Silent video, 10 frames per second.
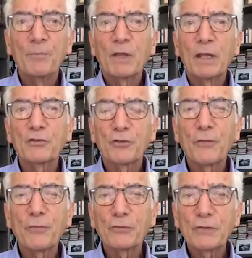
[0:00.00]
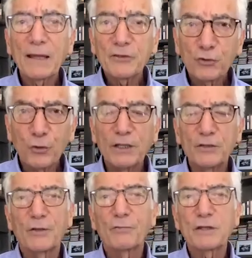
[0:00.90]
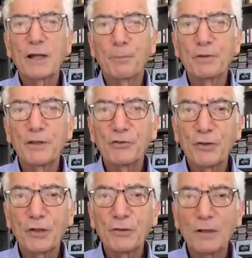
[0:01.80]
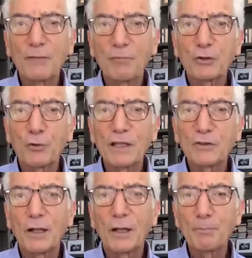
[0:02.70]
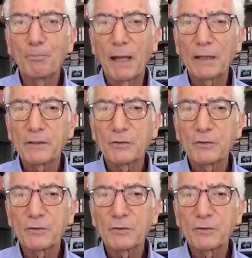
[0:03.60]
is that the tax rate of companies that deliver greater impact